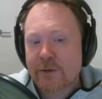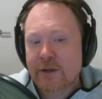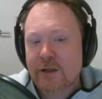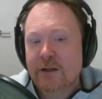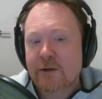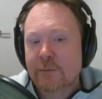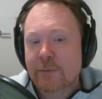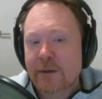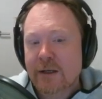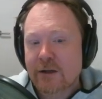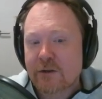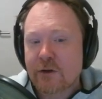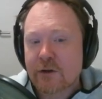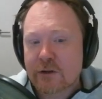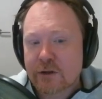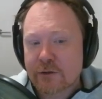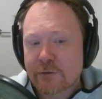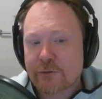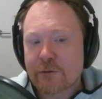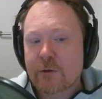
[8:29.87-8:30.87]
You need to be a
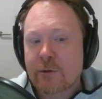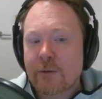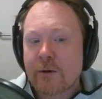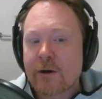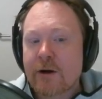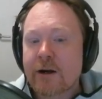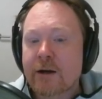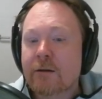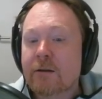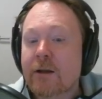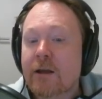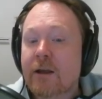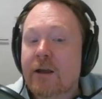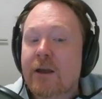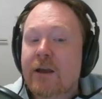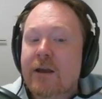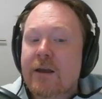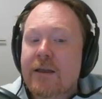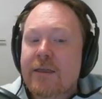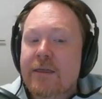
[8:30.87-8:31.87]
doctor for a while.
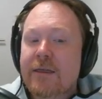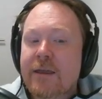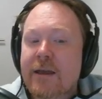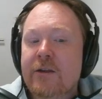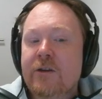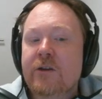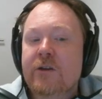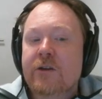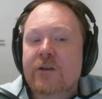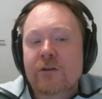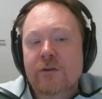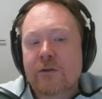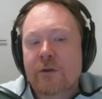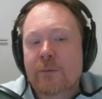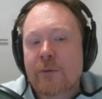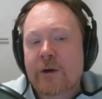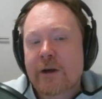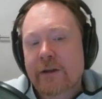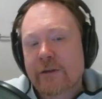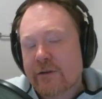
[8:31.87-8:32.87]
Then you can do the
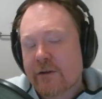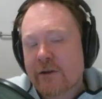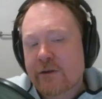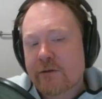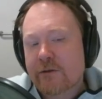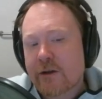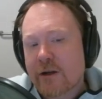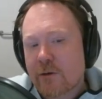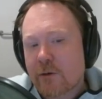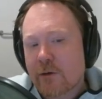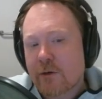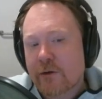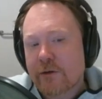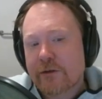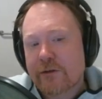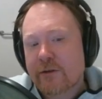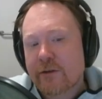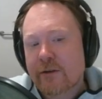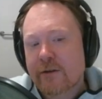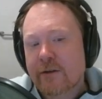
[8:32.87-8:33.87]
brain surgery
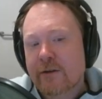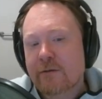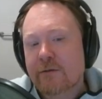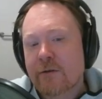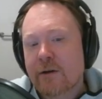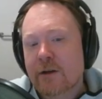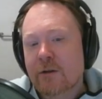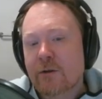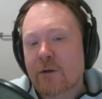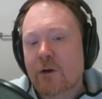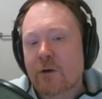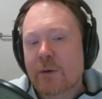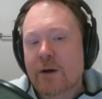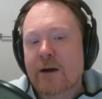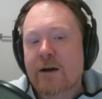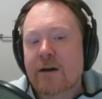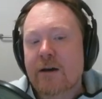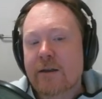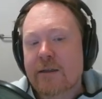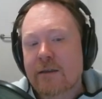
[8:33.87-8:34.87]
course. This is a very long
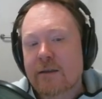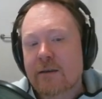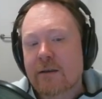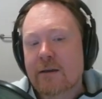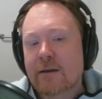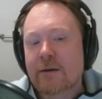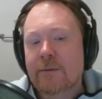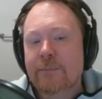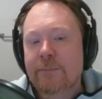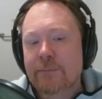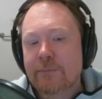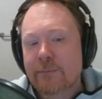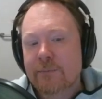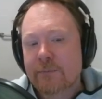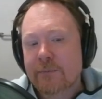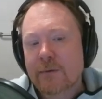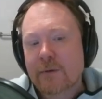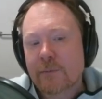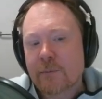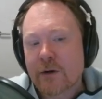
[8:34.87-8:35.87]
path.
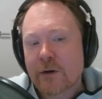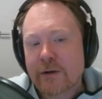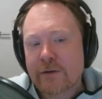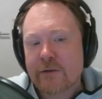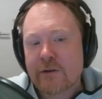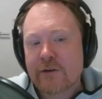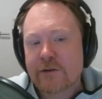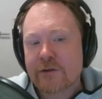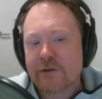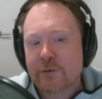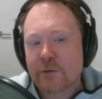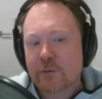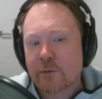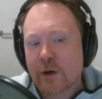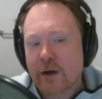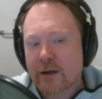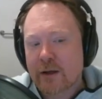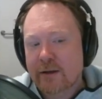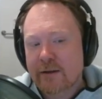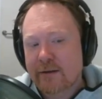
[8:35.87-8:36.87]
Brain surgeons will
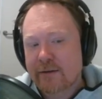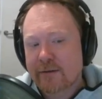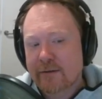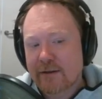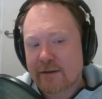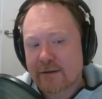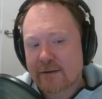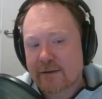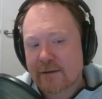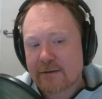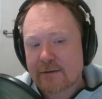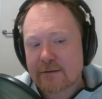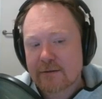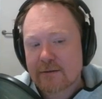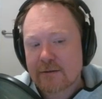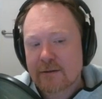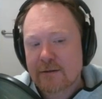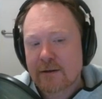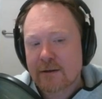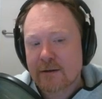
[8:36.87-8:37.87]
rarely exist
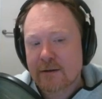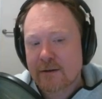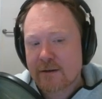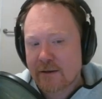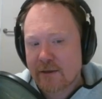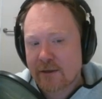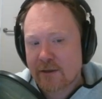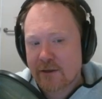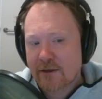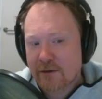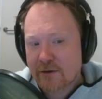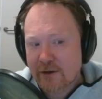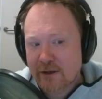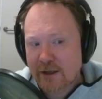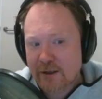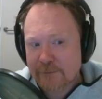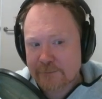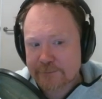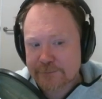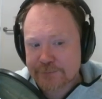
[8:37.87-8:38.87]
younger than
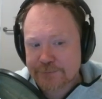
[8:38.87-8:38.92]
30.